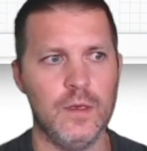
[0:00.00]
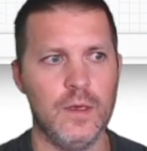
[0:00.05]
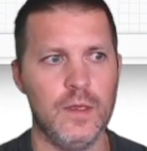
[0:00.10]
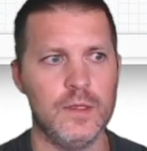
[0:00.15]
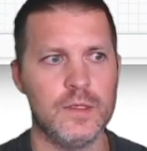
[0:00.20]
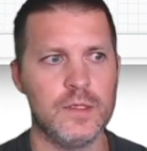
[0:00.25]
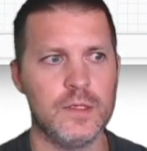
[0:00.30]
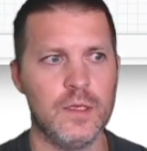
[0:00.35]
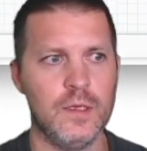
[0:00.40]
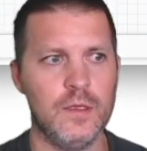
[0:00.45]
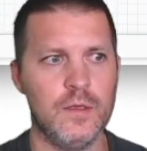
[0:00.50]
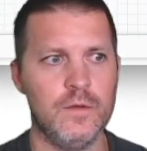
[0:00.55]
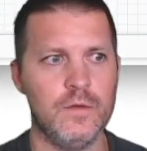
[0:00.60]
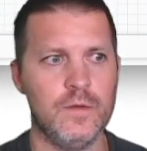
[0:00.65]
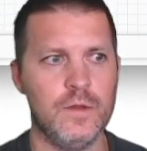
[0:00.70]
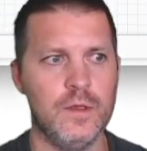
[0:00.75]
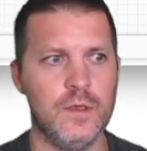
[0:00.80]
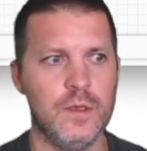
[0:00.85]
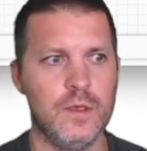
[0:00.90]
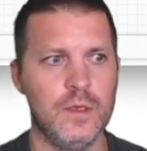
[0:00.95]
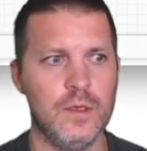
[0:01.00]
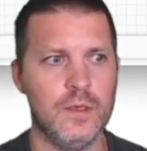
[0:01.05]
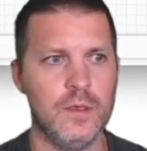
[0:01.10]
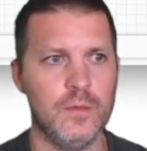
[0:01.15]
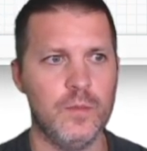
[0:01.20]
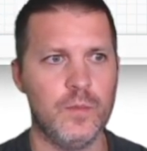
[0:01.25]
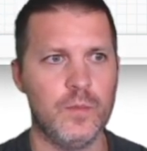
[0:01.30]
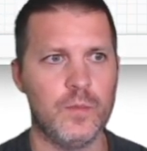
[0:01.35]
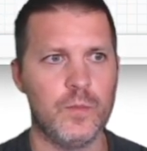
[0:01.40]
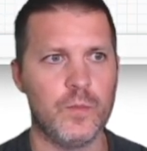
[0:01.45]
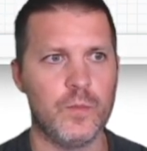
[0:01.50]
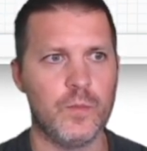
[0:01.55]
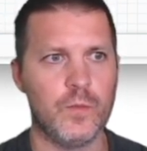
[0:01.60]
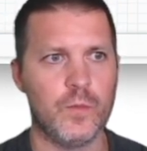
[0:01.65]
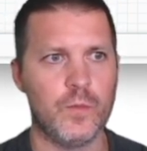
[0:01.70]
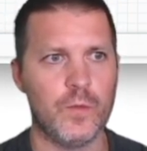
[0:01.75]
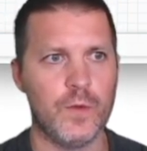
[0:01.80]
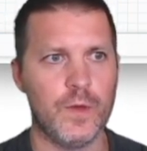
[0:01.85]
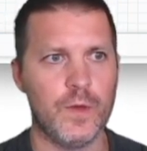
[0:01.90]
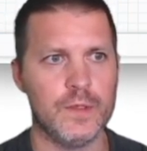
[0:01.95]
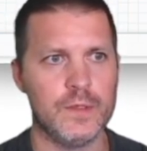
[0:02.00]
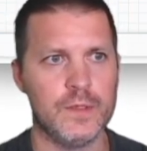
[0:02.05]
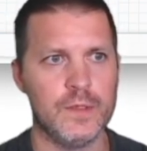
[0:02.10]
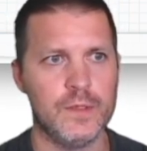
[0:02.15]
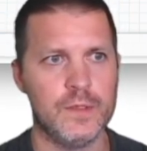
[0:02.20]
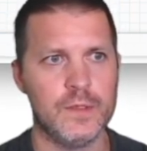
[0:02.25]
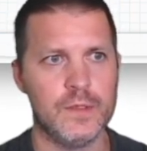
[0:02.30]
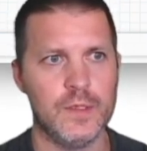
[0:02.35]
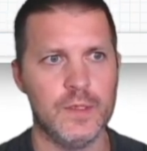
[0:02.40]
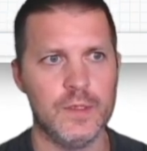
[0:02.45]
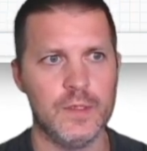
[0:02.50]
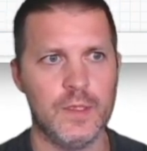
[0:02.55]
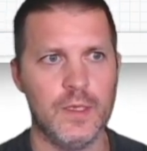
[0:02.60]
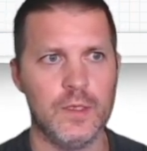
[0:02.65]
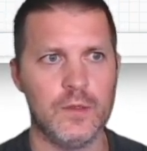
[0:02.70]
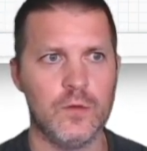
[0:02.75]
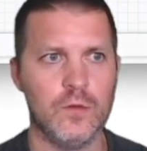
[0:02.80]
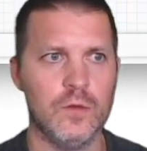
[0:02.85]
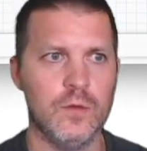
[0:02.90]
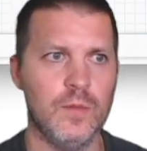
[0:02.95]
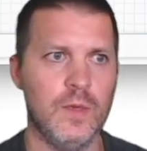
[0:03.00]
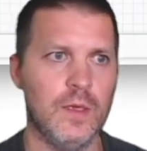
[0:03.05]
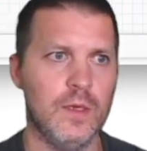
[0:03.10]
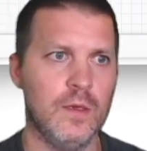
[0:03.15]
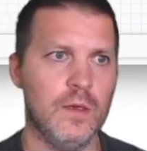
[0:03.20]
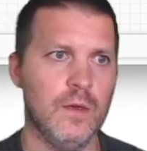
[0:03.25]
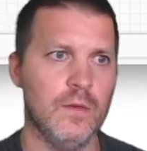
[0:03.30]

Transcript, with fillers: let's leave the process and get on the main